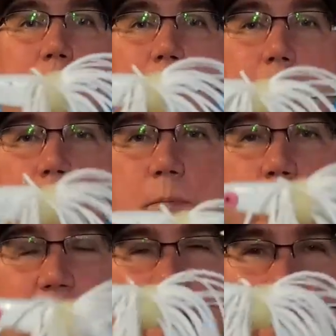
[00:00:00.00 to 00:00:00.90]

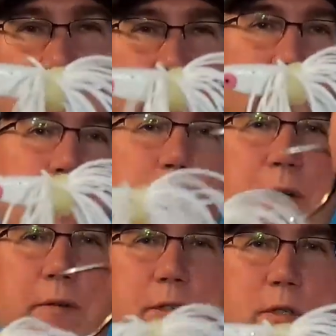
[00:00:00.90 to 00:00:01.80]
Mainly because it's a little
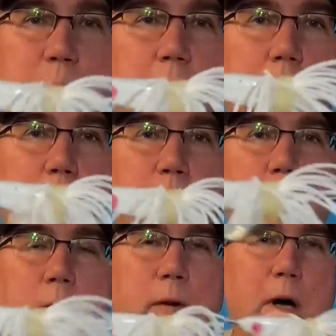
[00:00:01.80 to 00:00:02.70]
bit of a smaller
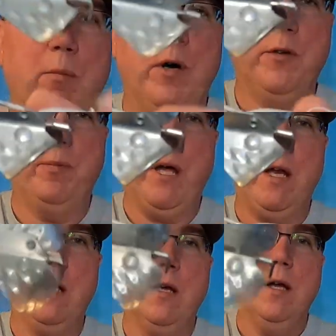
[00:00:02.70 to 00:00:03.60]
profile buzz
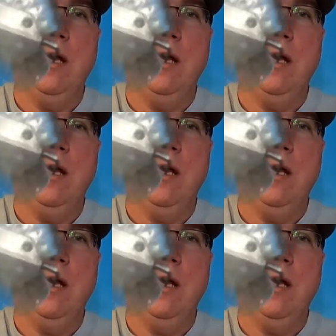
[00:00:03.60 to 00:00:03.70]
bait.